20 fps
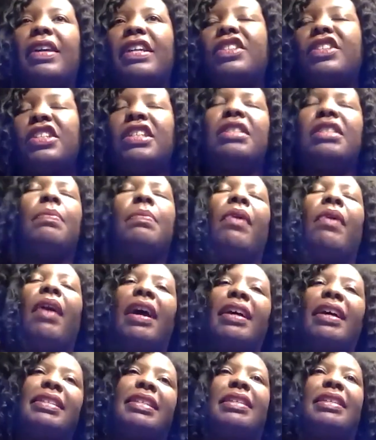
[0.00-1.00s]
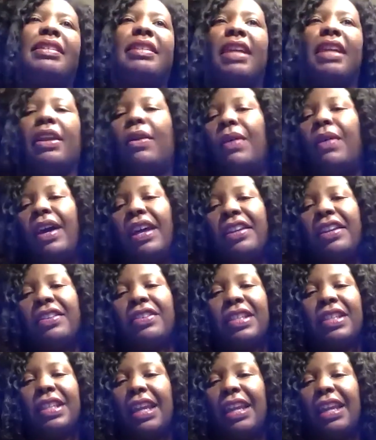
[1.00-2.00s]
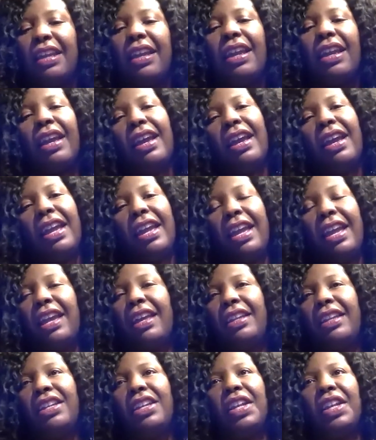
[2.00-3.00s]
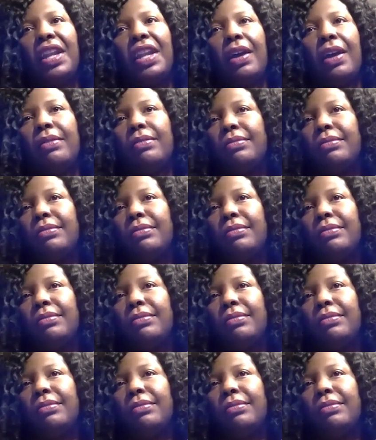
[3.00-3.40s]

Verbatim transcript: It's just the process they don't understand, and you know, and it